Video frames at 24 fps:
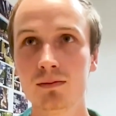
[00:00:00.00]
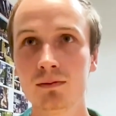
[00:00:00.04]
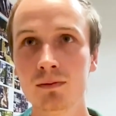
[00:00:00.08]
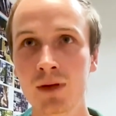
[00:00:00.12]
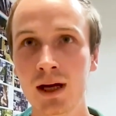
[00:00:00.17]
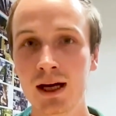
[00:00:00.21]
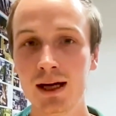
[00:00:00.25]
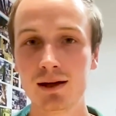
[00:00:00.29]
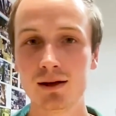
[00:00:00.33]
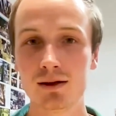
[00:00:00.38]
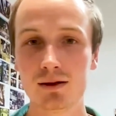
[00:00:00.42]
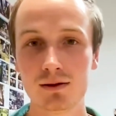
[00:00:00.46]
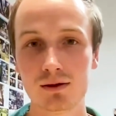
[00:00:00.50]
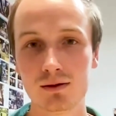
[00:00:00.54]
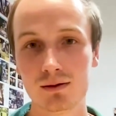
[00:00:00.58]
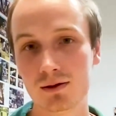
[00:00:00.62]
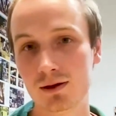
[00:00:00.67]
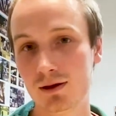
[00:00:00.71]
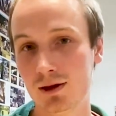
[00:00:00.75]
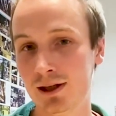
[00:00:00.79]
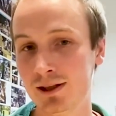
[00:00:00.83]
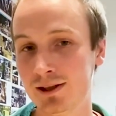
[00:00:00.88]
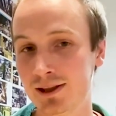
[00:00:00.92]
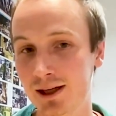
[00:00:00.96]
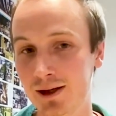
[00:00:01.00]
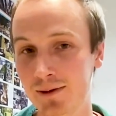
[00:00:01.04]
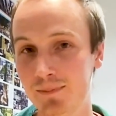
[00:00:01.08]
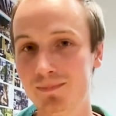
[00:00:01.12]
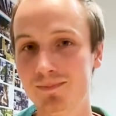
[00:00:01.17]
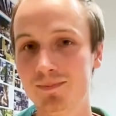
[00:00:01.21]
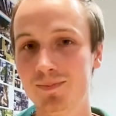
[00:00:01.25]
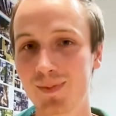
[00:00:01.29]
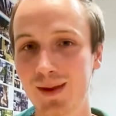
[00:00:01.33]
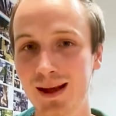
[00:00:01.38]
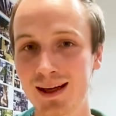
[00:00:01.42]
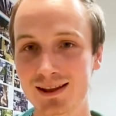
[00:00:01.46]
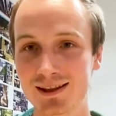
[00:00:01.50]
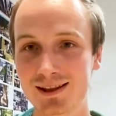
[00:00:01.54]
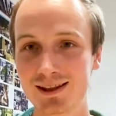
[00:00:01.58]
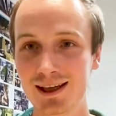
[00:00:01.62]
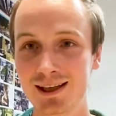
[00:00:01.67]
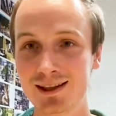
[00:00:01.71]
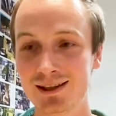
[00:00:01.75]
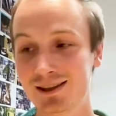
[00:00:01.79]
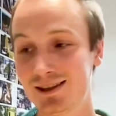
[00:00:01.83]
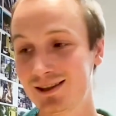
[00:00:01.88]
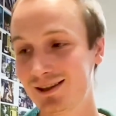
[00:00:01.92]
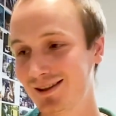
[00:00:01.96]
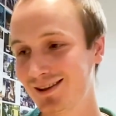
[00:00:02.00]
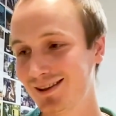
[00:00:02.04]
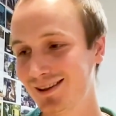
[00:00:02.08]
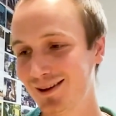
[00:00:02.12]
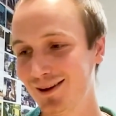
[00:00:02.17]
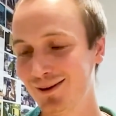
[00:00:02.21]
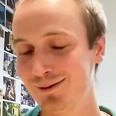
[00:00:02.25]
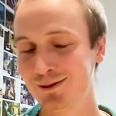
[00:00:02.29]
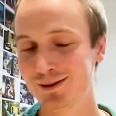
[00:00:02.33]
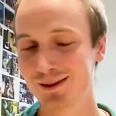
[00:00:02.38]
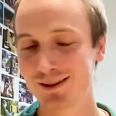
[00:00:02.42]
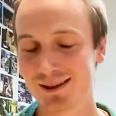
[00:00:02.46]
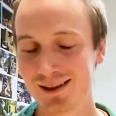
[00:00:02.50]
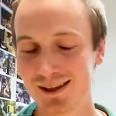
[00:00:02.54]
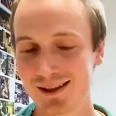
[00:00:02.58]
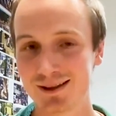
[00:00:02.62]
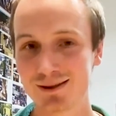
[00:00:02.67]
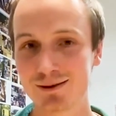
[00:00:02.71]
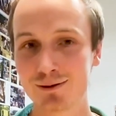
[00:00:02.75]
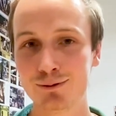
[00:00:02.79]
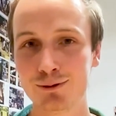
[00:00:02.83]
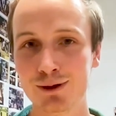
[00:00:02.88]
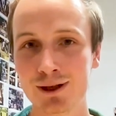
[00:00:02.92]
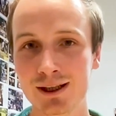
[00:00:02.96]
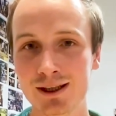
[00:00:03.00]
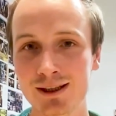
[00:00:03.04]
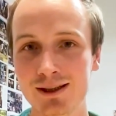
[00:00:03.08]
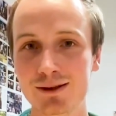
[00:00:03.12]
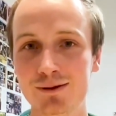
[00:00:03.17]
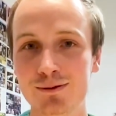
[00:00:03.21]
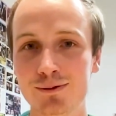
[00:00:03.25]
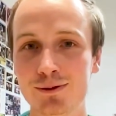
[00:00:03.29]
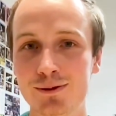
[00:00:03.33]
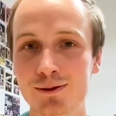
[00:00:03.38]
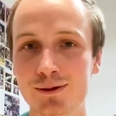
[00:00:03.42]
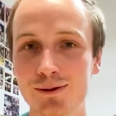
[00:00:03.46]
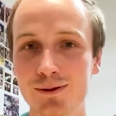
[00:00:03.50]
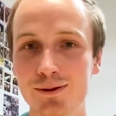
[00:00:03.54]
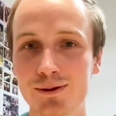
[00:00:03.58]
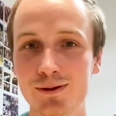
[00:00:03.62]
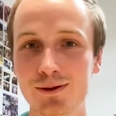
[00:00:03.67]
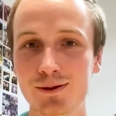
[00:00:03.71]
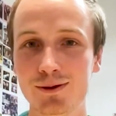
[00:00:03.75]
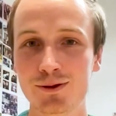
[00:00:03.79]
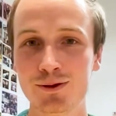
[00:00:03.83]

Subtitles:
I don't know. It's obviously it's a really difficult